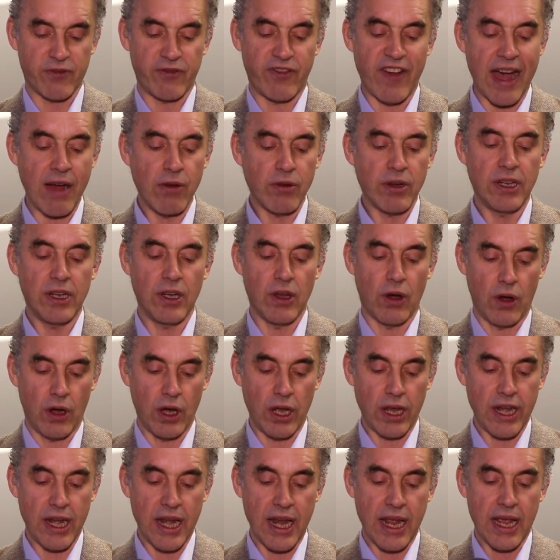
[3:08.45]
founded
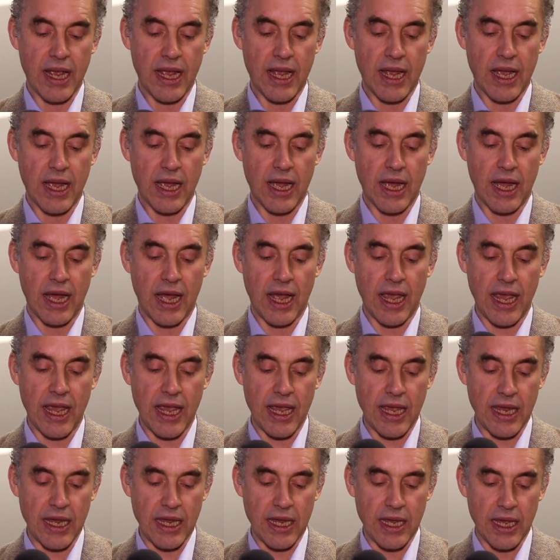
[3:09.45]
on
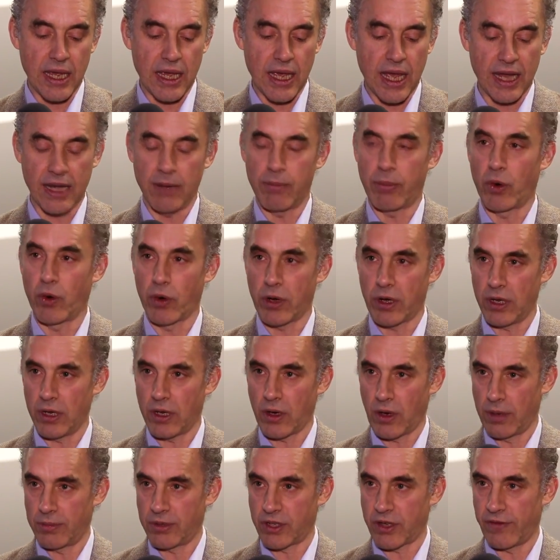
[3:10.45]
an
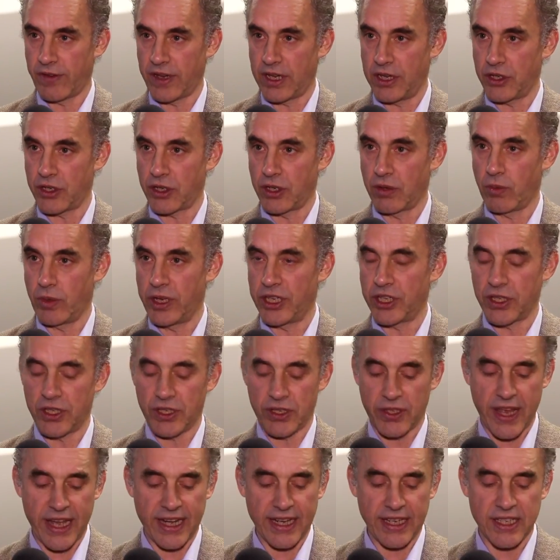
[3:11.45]
important observation, which
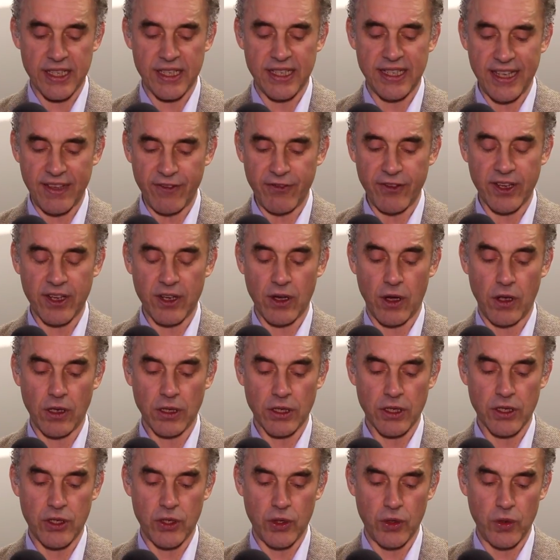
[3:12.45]
is that it's
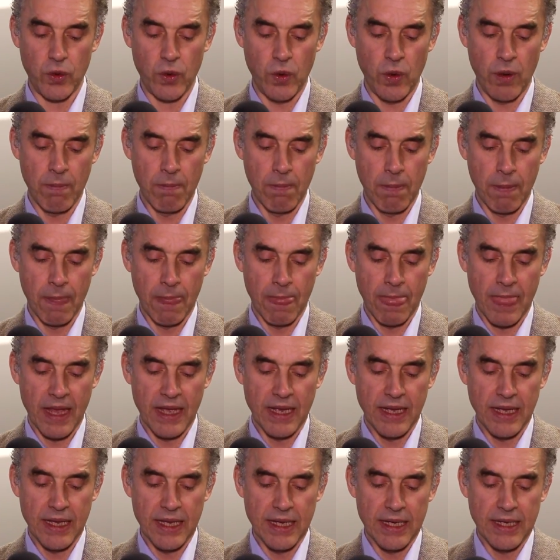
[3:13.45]
difficult to
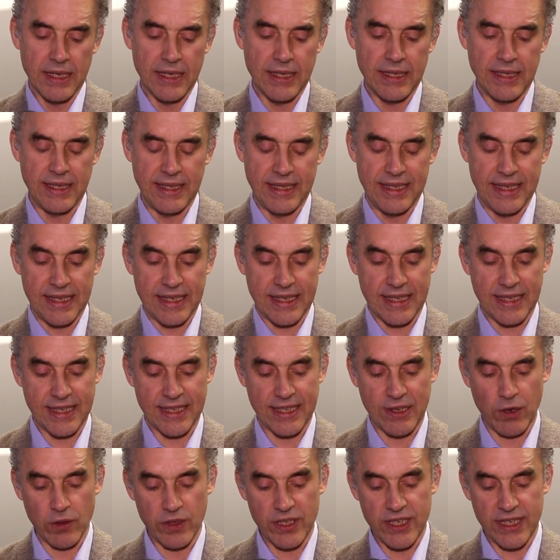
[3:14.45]

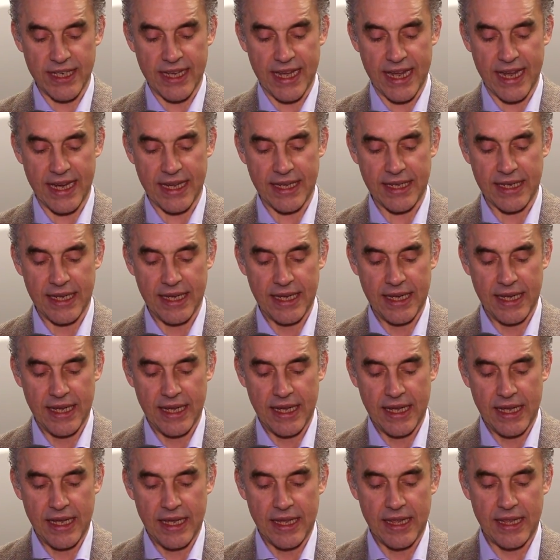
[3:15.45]
dissociate
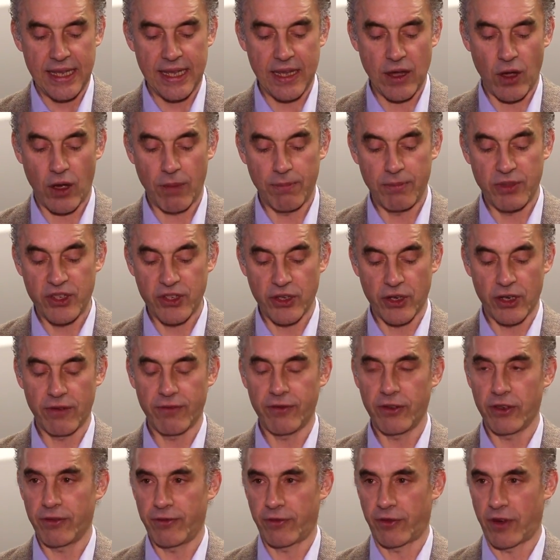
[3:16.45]
the
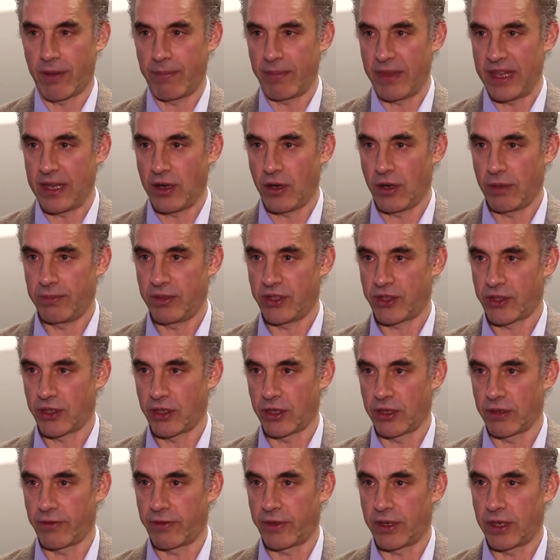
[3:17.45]
observer from the
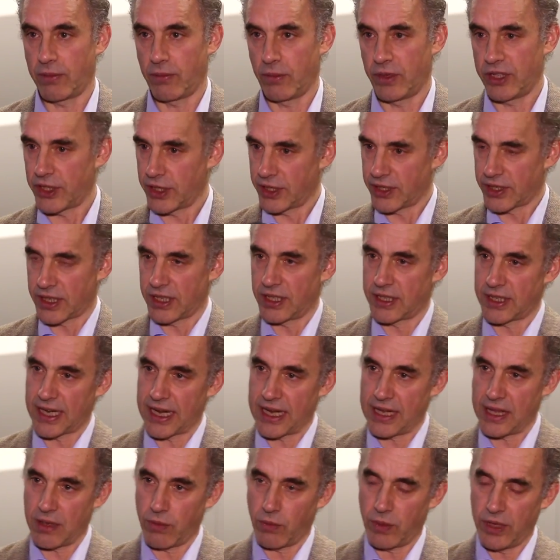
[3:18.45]
observed, which is to
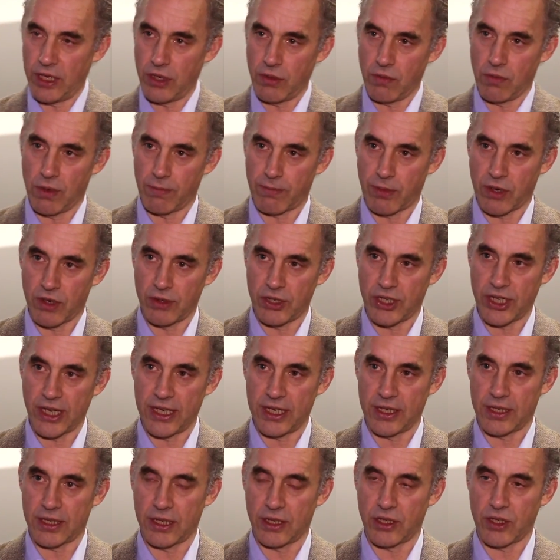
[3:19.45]
say that when you approach
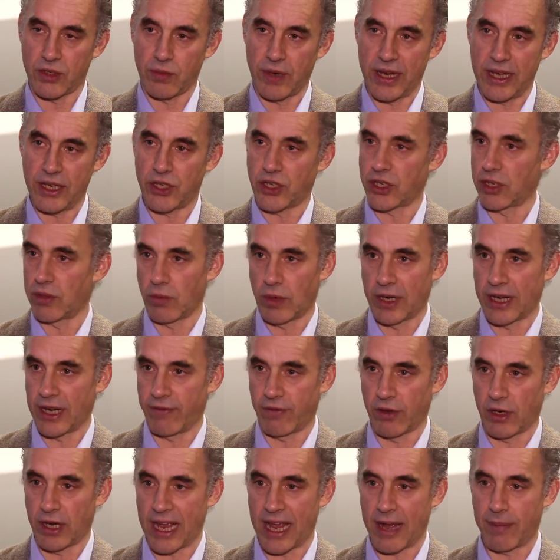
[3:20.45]
any situation,
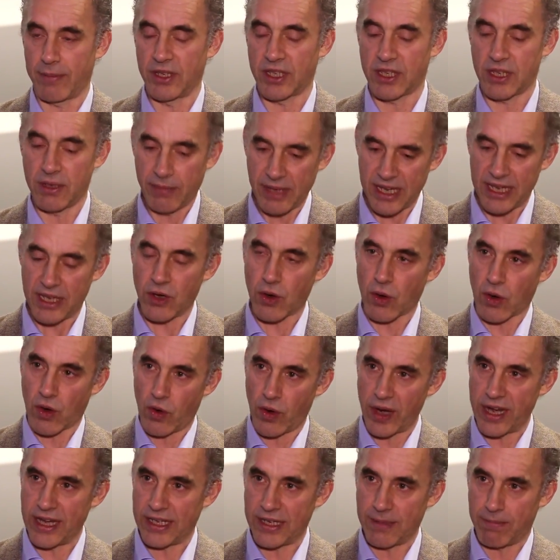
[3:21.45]
whatever it happens to be, you're
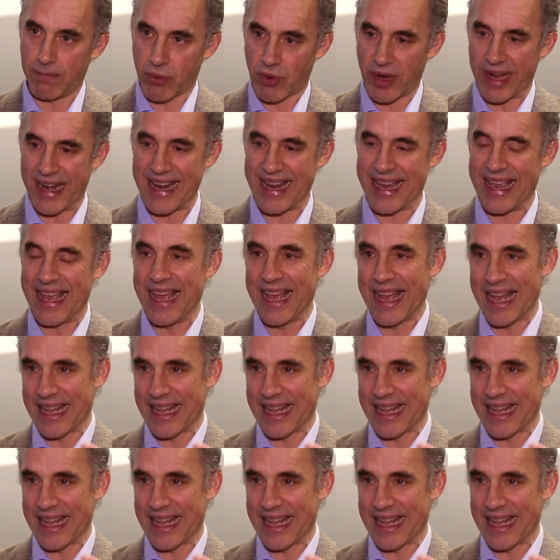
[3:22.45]
going to bring